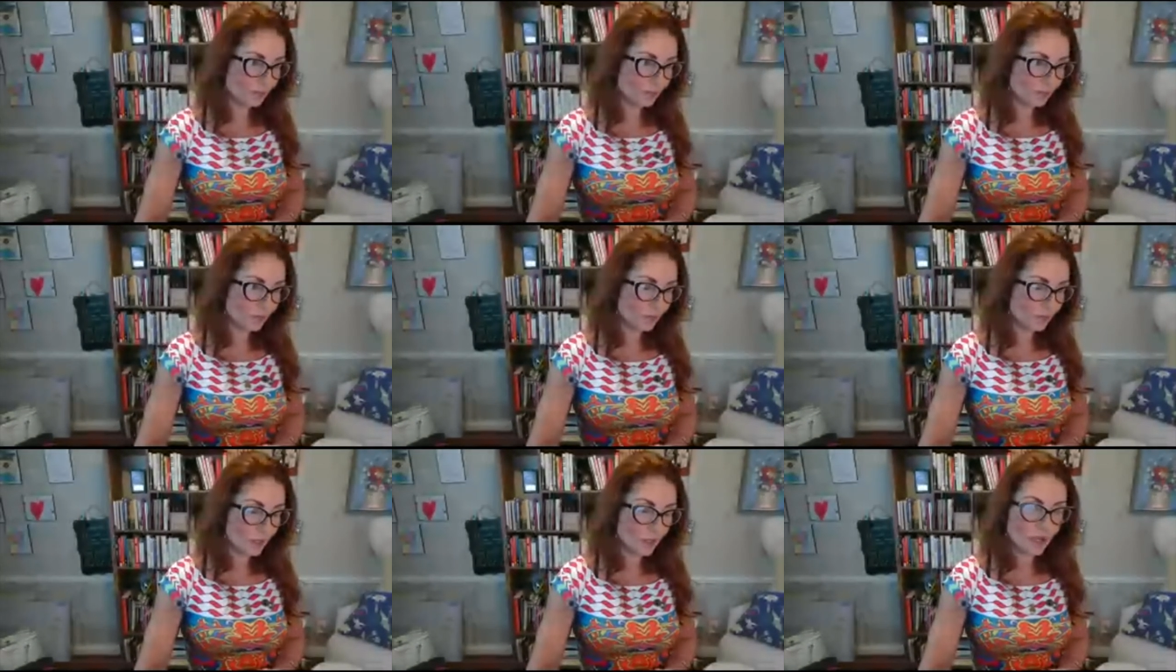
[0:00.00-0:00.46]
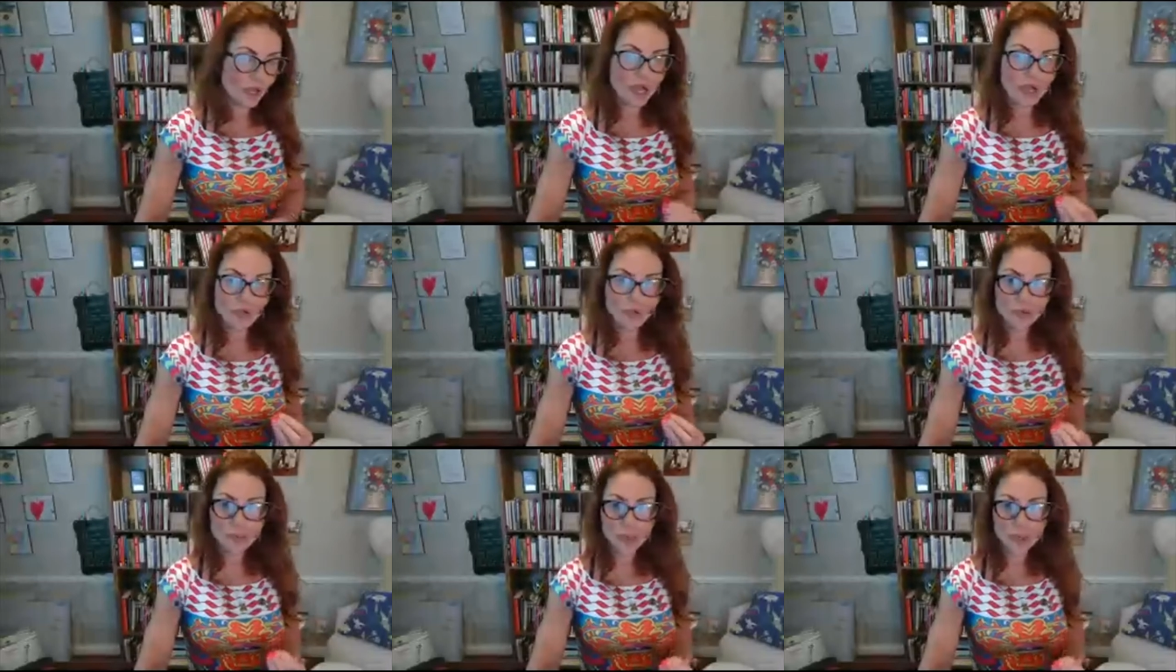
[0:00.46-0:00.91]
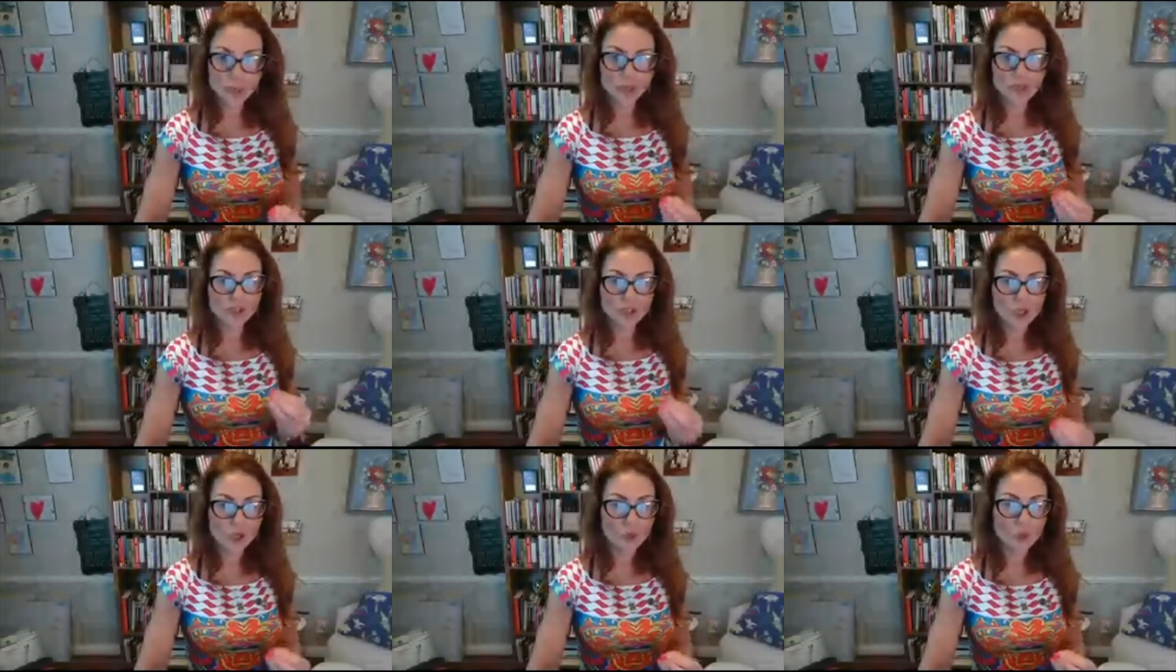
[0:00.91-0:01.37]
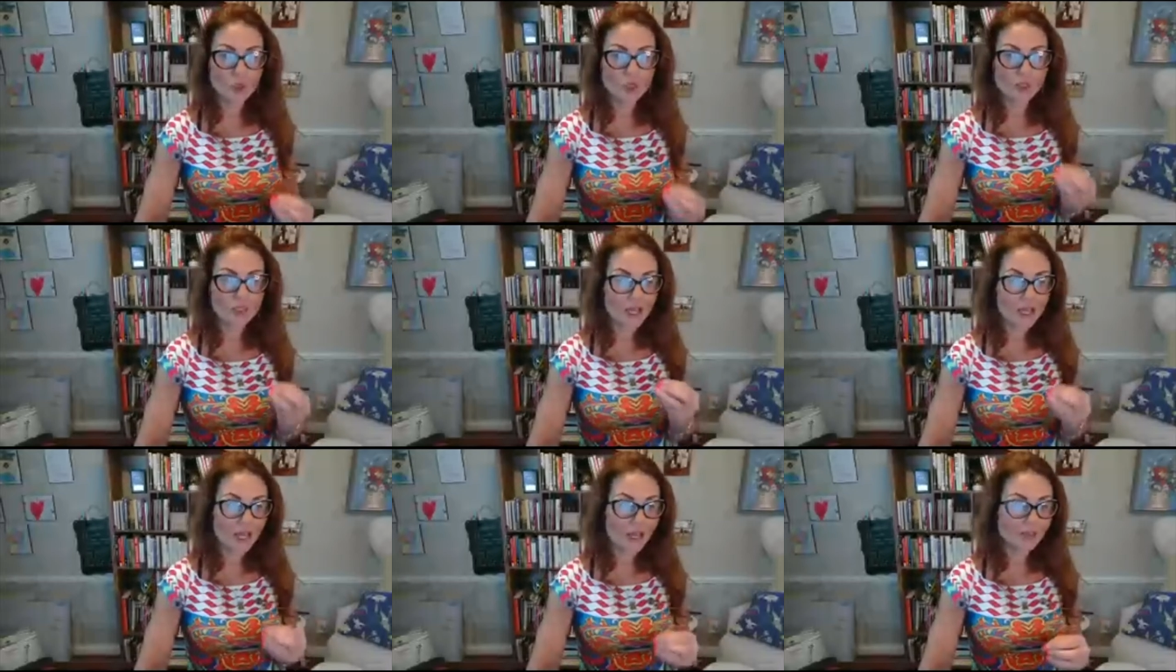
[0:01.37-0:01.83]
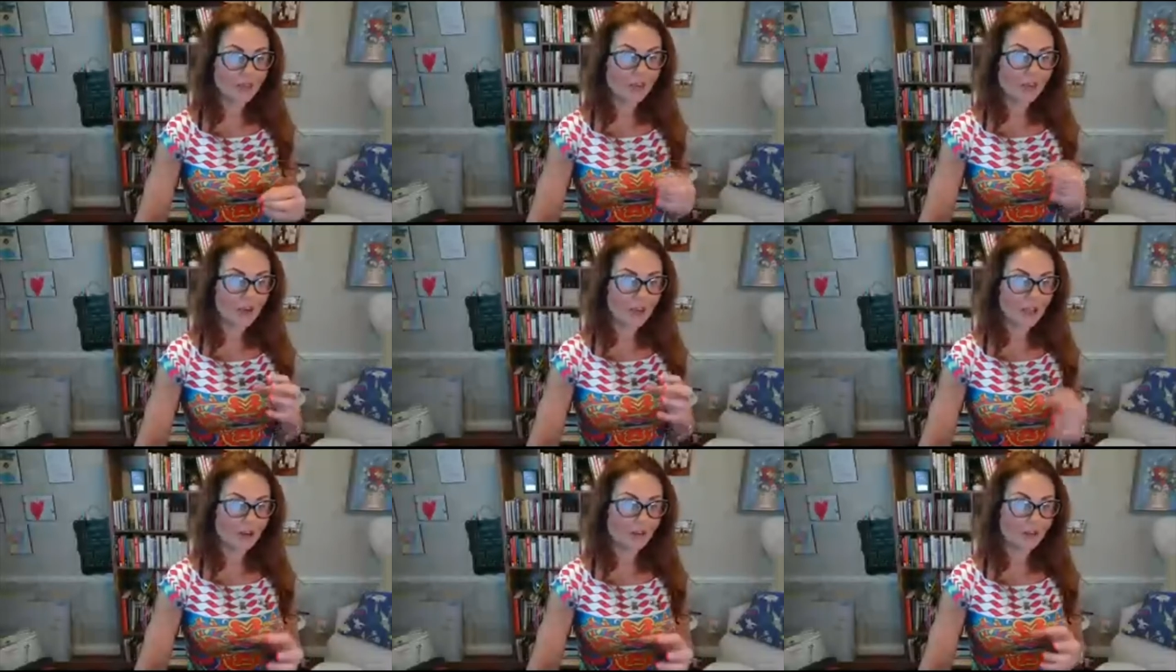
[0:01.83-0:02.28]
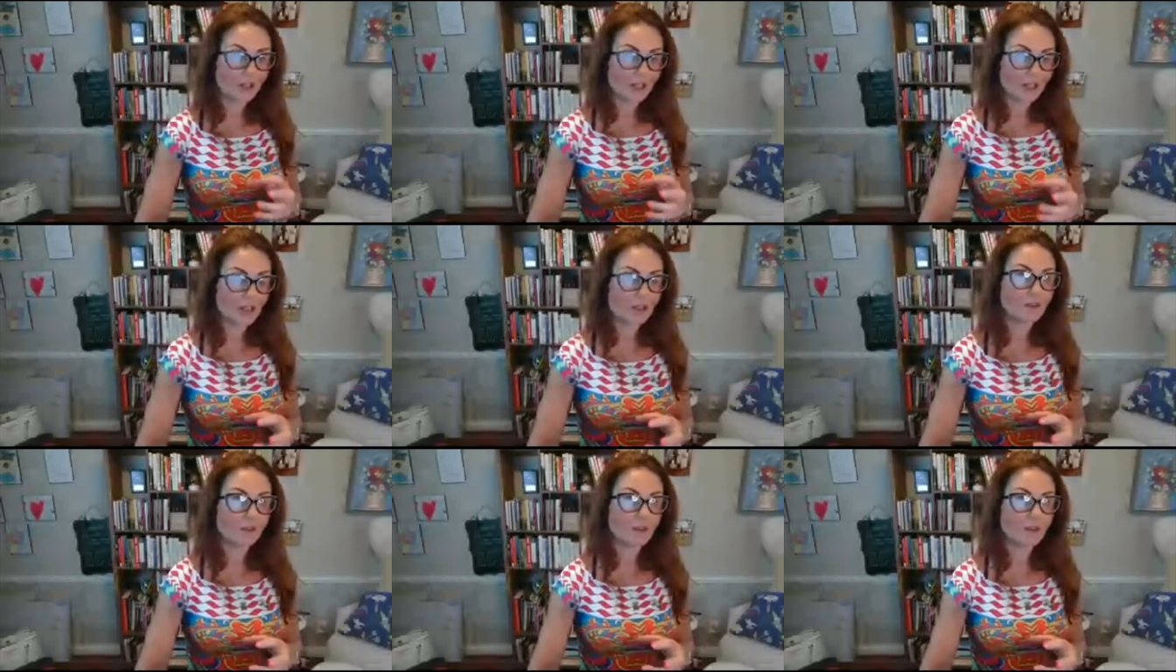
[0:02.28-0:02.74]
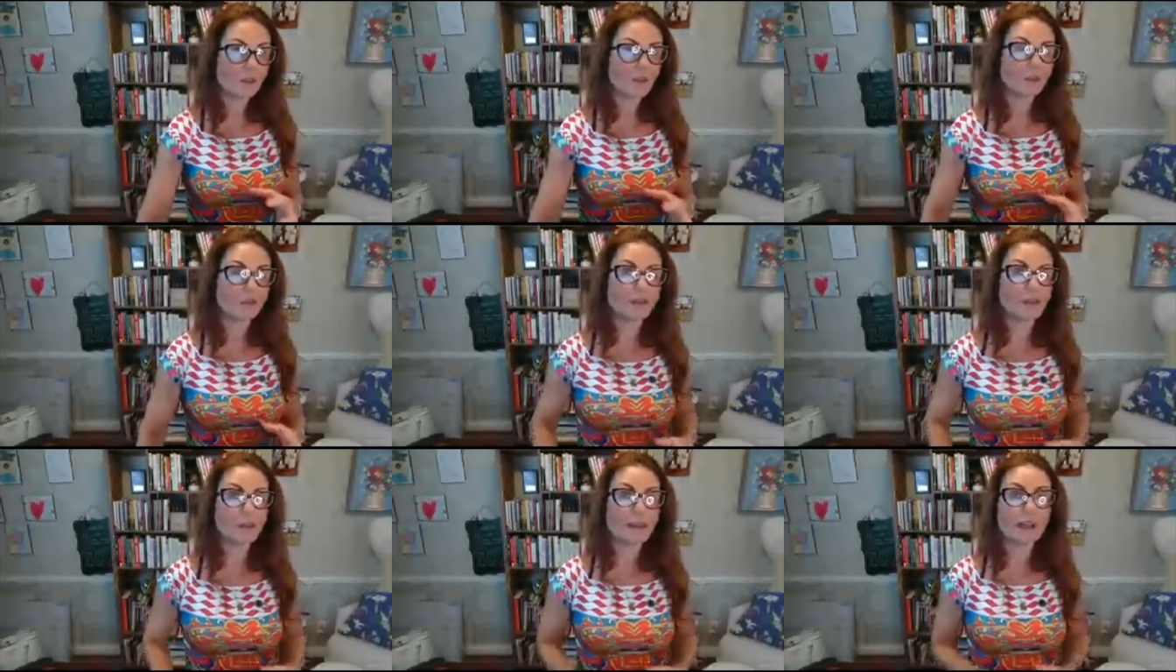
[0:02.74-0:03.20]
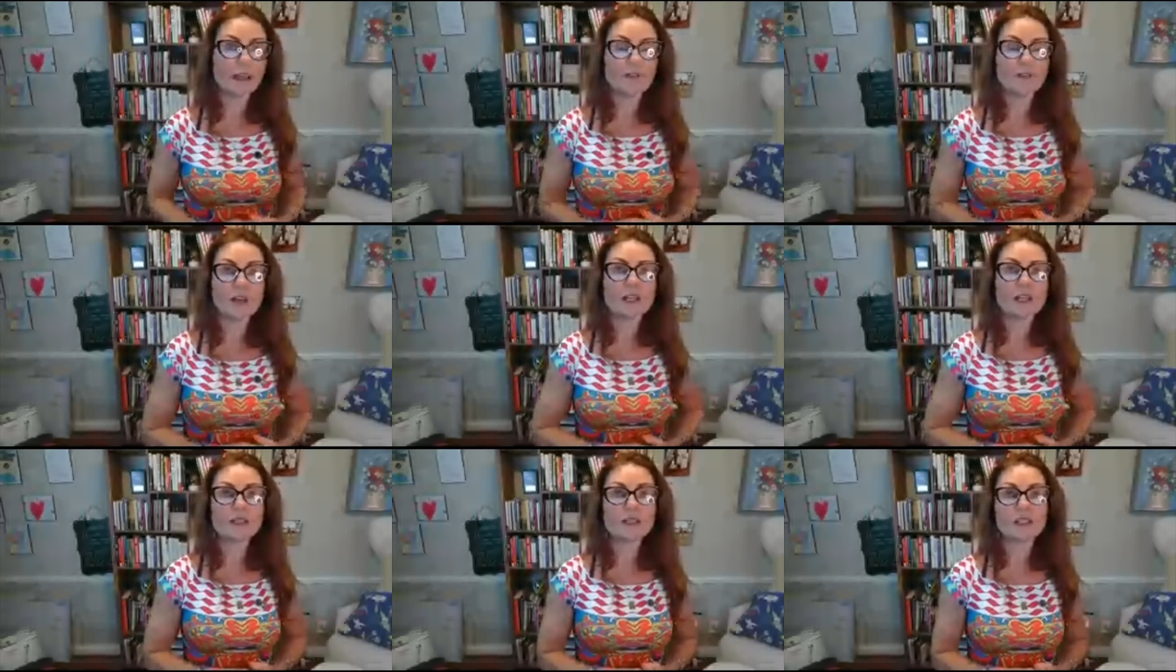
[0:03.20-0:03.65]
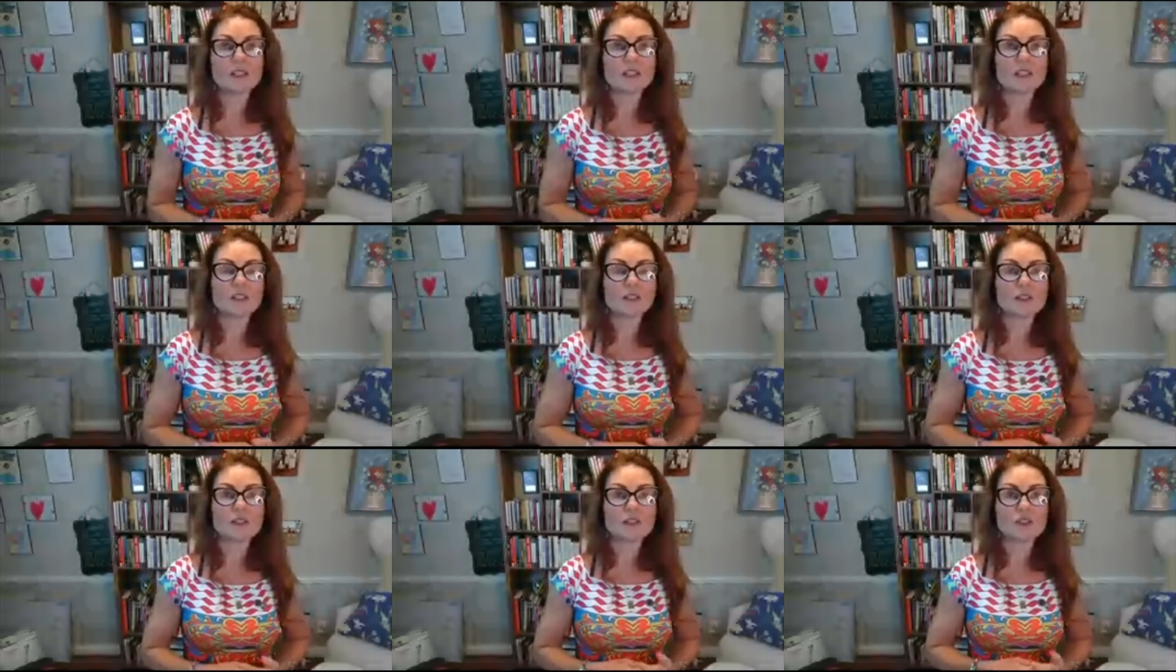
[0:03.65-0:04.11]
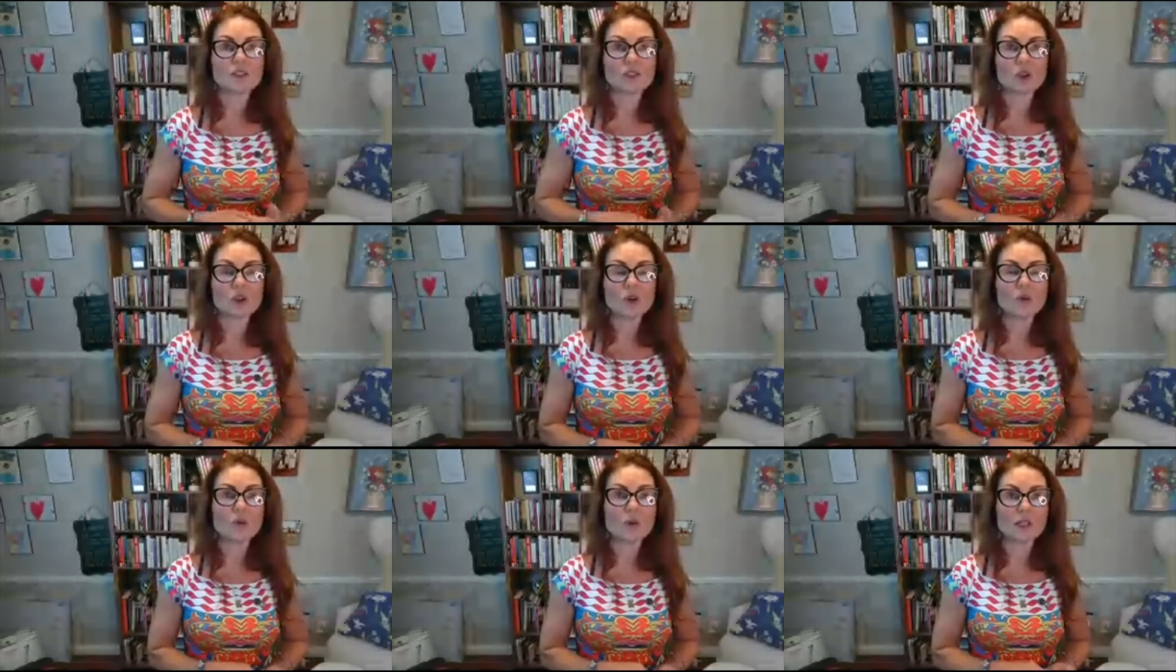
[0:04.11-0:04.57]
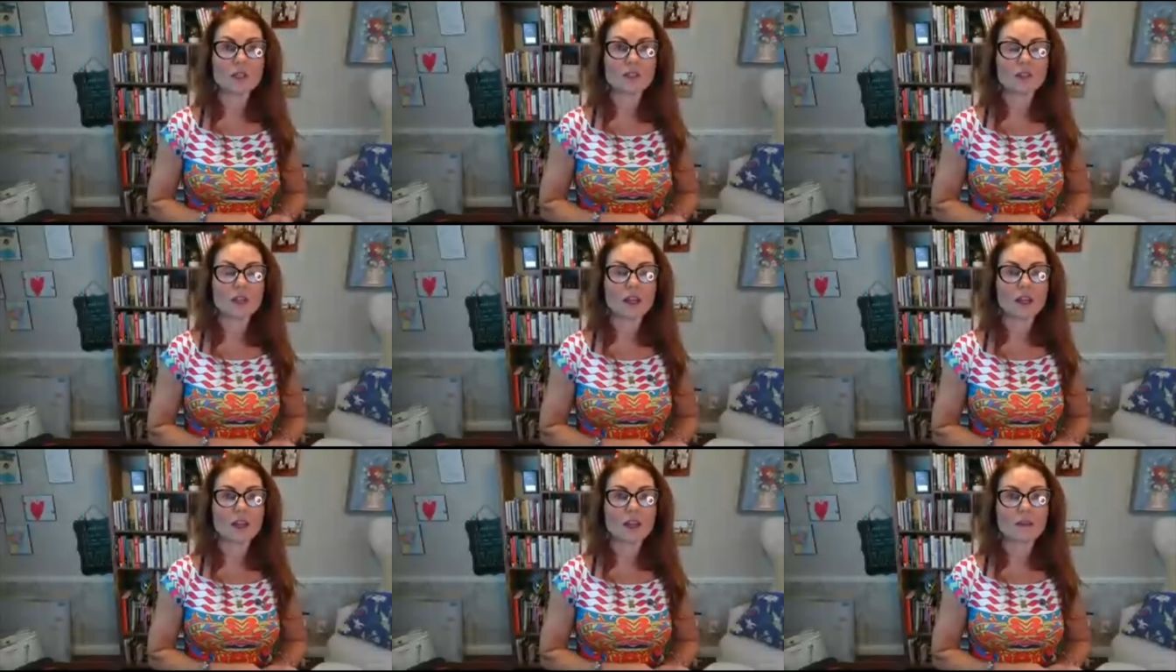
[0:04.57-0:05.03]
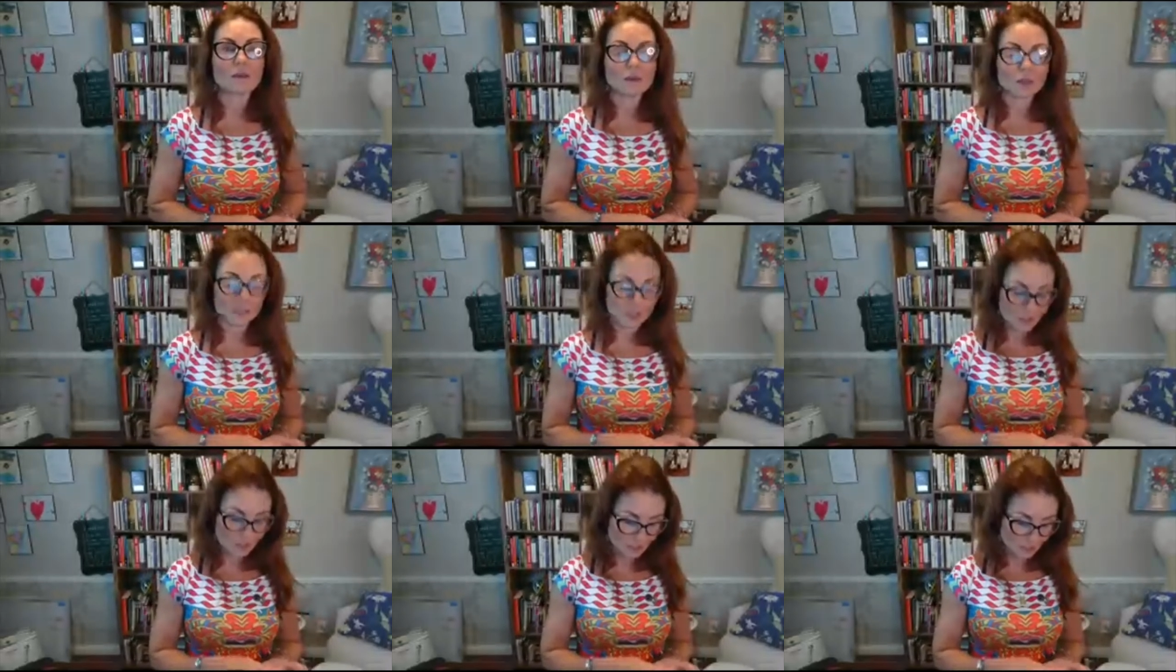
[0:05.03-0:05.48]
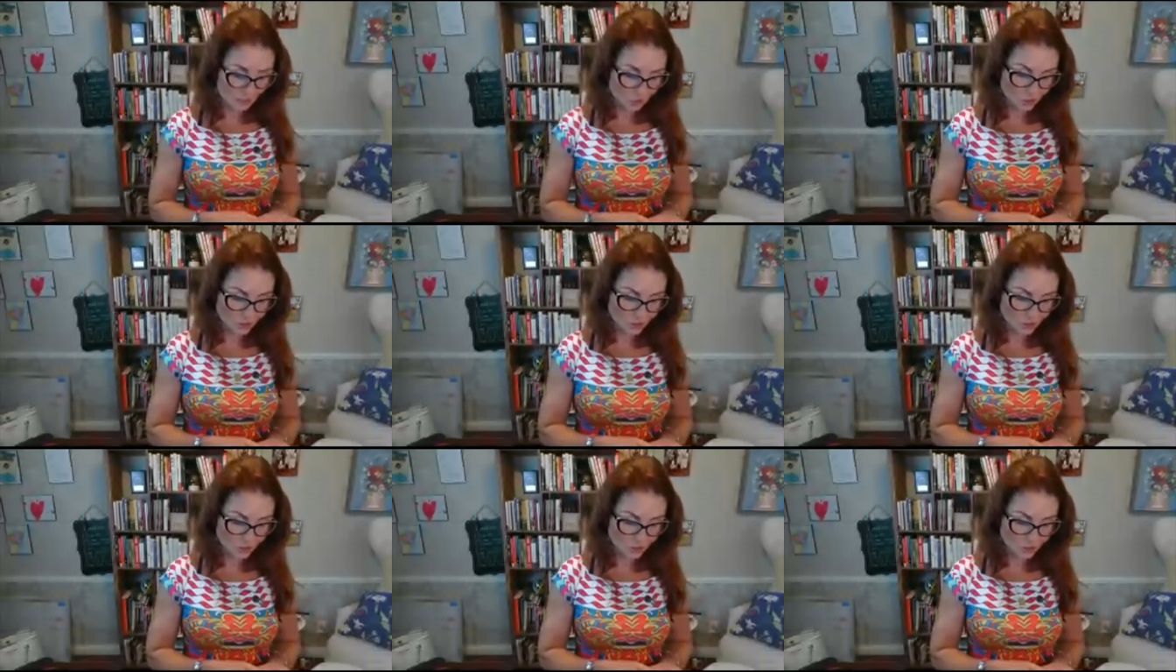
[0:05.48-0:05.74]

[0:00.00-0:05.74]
and put towards other areas of, of your life. I see this so many times, and it's just